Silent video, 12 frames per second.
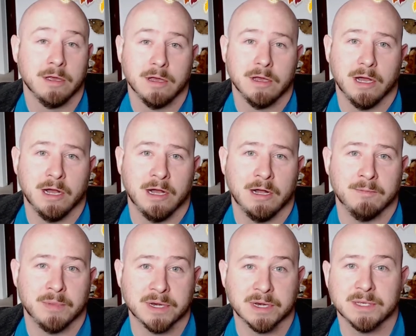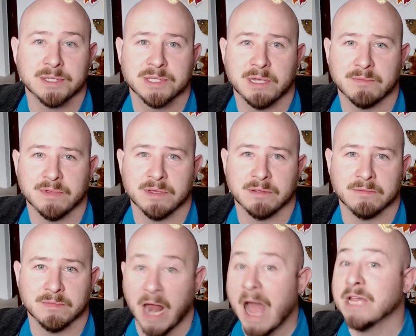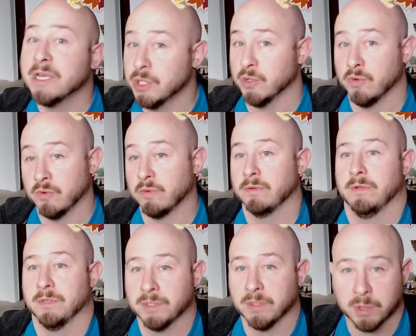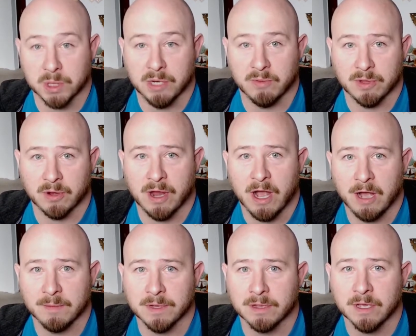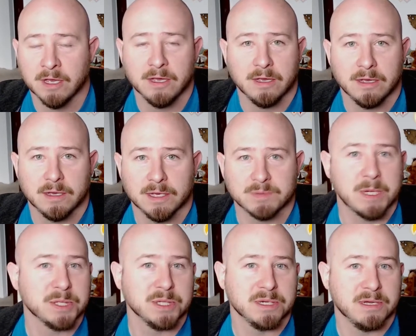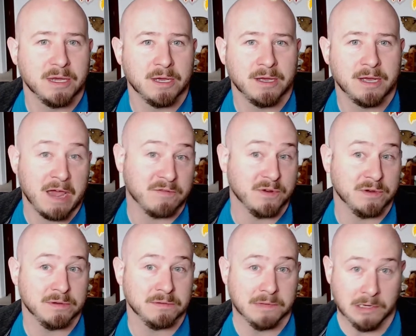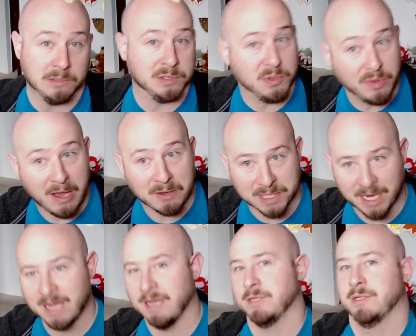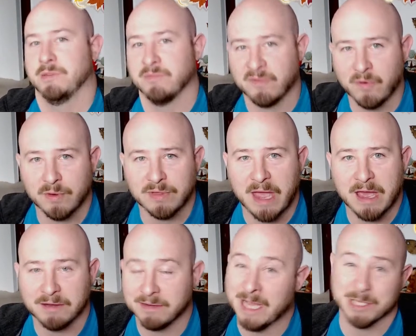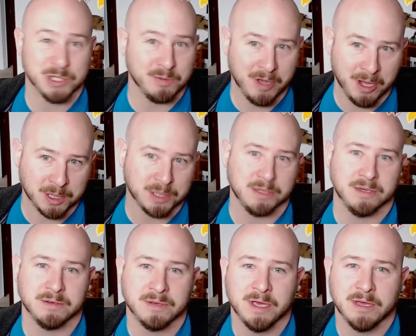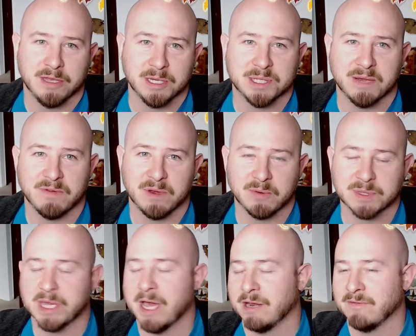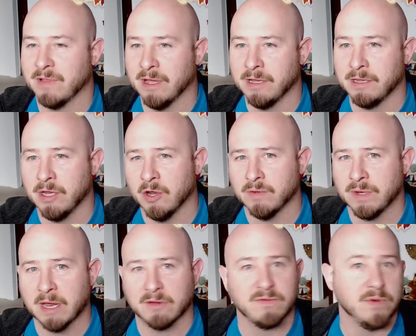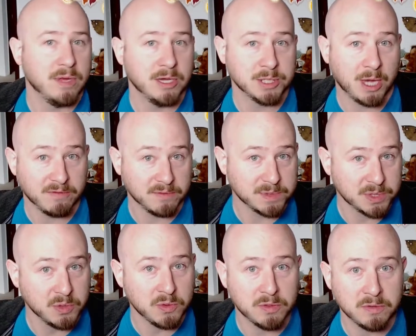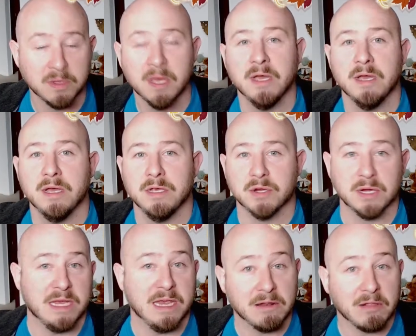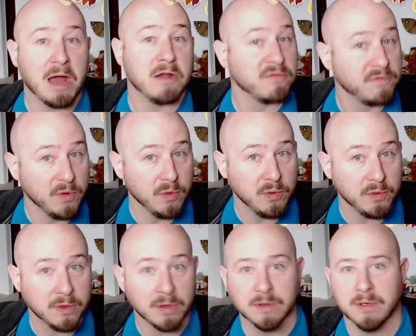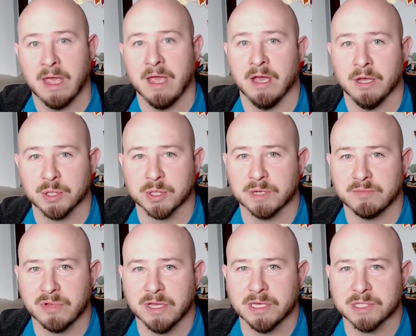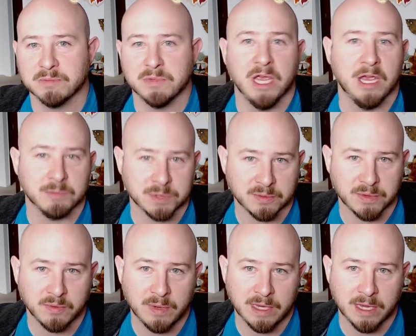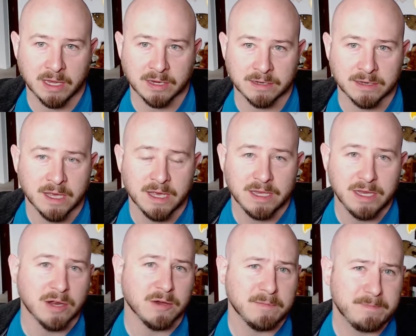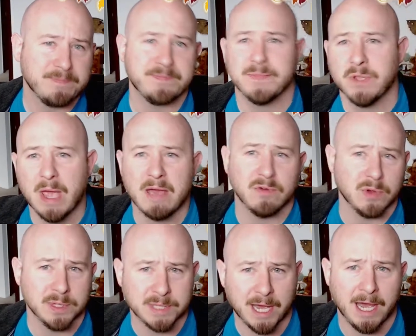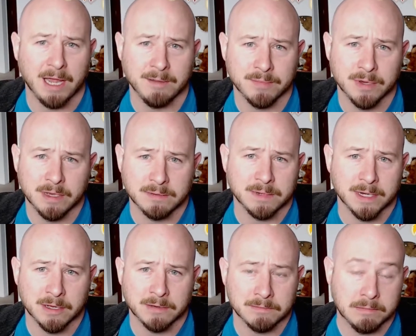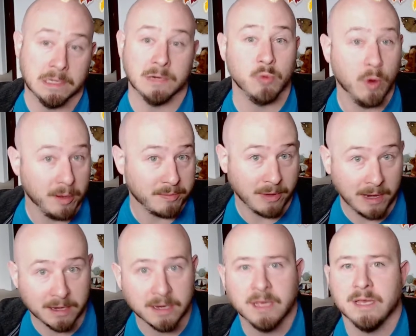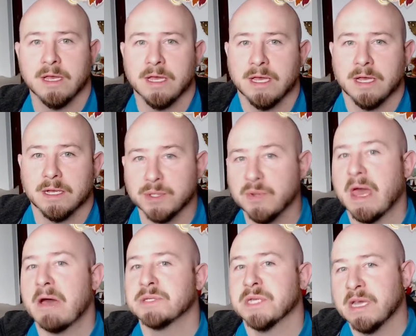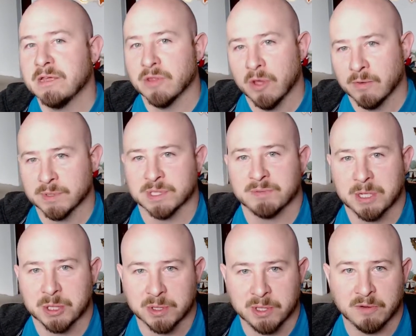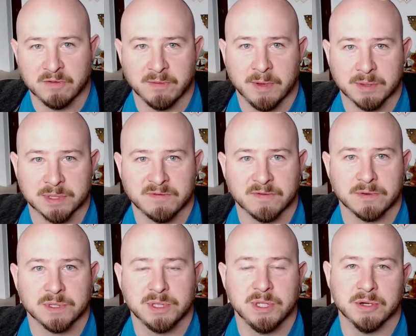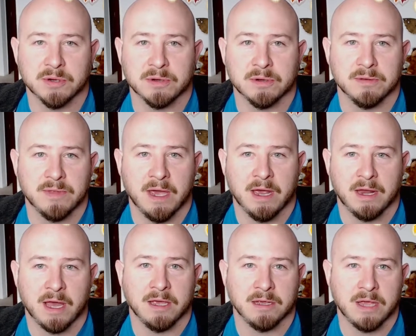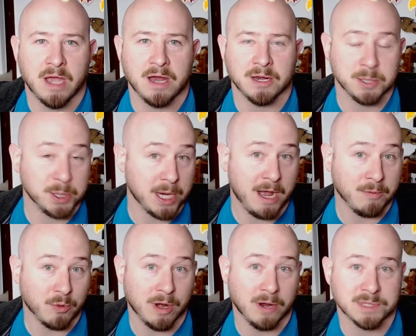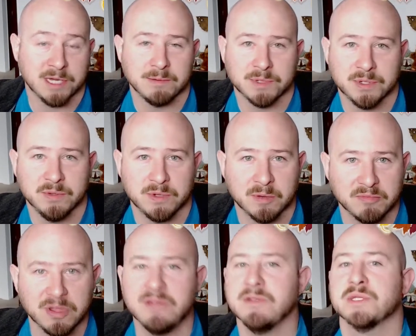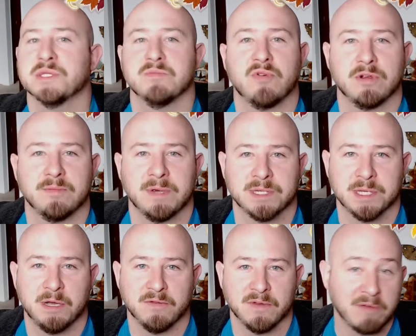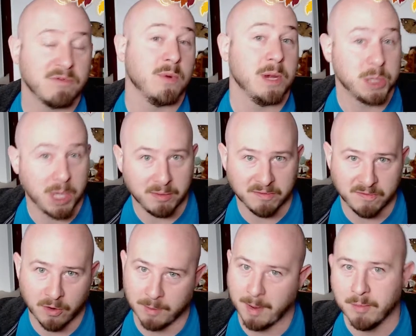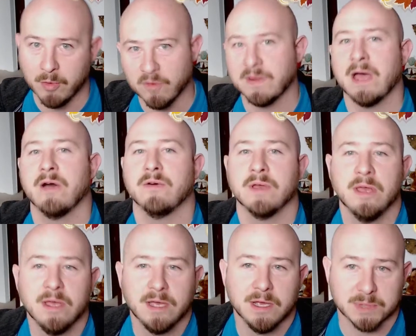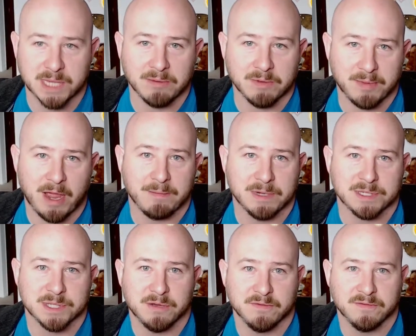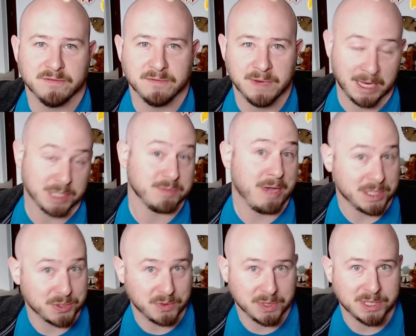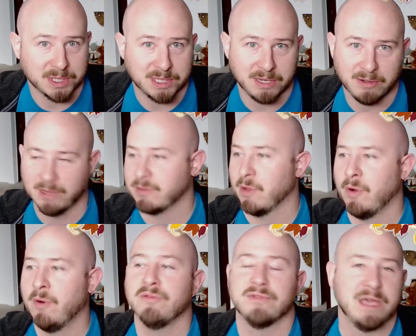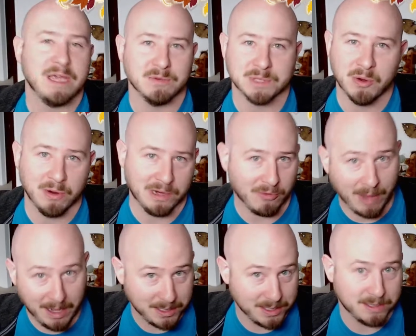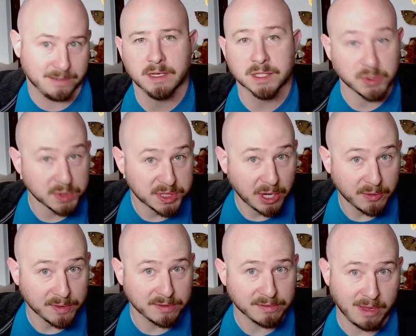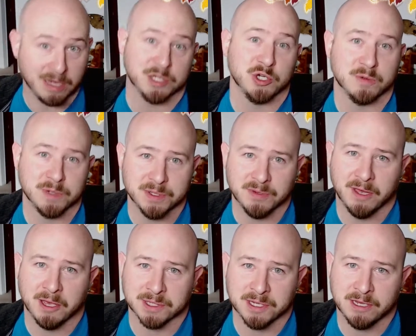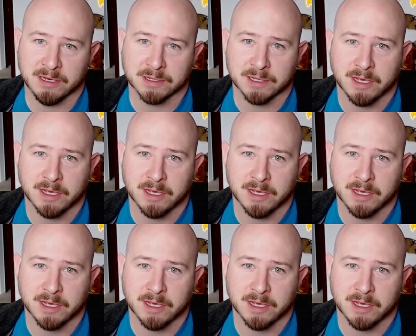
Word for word: Um, but it is something that I do associate with our hobby especially uh, after the year 2008. Before that, not so much. Uh, Thanksgiving was kind of like, you know, you got a few days off of school, you're going to eat a lot of food, and you're going to play some games over the weekend. And, you know, you have a good time, but, you know, big whoop, right? 2008, though, was a special year for me. It was the first year that I got a job where I was able to completely support myself in every way, shape, and form. I moved out, was able to buy myself an Xbox 360. Like, the whole thing was going great, so we'll start with October 2008.